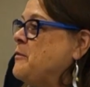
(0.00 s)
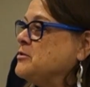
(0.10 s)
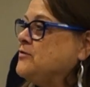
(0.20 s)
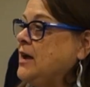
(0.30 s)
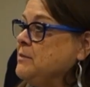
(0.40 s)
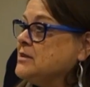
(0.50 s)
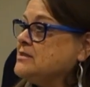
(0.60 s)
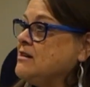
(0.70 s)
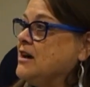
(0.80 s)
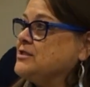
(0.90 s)
the most
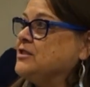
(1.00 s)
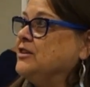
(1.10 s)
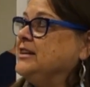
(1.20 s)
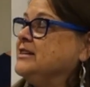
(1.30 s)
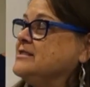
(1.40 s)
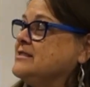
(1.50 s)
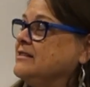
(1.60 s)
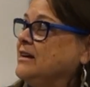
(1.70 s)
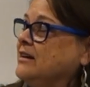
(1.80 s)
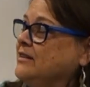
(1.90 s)
famous Oscar is
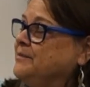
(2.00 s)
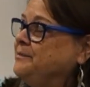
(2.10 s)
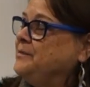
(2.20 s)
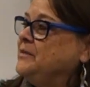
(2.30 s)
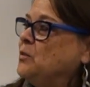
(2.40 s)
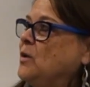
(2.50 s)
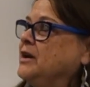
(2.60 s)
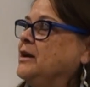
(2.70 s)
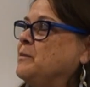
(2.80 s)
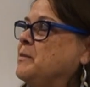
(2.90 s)
the
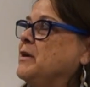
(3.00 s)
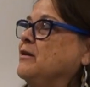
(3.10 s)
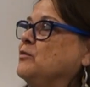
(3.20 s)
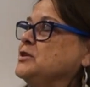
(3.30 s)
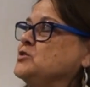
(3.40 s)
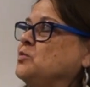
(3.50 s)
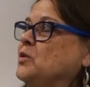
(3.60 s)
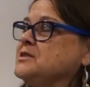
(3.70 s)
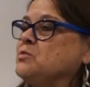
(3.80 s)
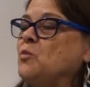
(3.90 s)
one up above, which
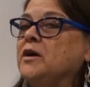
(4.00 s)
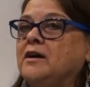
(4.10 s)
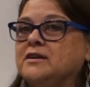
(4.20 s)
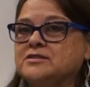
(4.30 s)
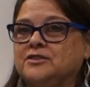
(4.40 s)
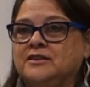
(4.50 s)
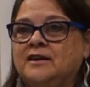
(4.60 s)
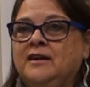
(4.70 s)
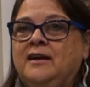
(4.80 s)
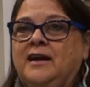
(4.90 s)
was 1
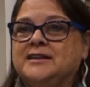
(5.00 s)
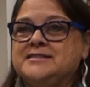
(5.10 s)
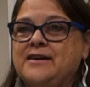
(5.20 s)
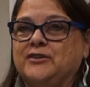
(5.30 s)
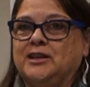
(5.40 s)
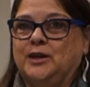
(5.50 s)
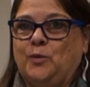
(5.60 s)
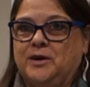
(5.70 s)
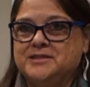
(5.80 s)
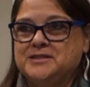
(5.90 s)
Oscar and 7 little
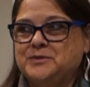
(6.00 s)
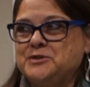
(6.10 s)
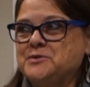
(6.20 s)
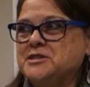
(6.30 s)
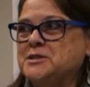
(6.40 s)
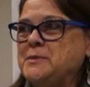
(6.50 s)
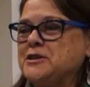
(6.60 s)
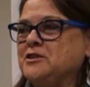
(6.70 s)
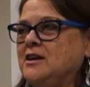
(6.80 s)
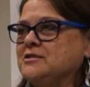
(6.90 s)
ones, which was the
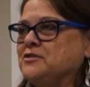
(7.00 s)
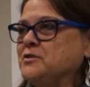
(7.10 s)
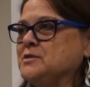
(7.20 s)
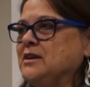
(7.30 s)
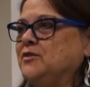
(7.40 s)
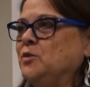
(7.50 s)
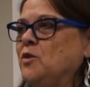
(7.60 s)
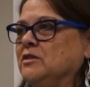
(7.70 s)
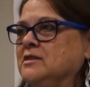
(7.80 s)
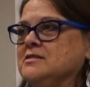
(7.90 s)
special Oscar that was given to
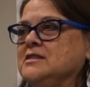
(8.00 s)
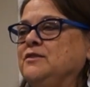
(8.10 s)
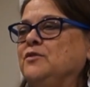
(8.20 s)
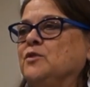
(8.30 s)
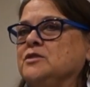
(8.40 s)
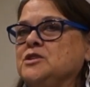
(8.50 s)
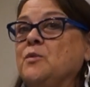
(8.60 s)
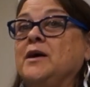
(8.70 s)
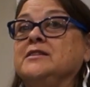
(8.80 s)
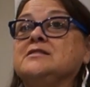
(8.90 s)
Walt Disney for Snow
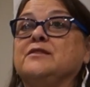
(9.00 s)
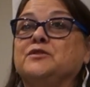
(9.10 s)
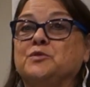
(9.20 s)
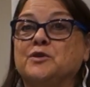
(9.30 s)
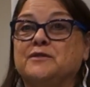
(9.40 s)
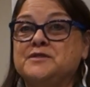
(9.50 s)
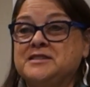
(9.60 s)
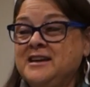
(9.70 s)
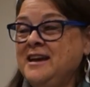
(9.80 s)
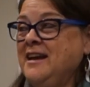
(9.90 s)
White and the 7 Dwarfs.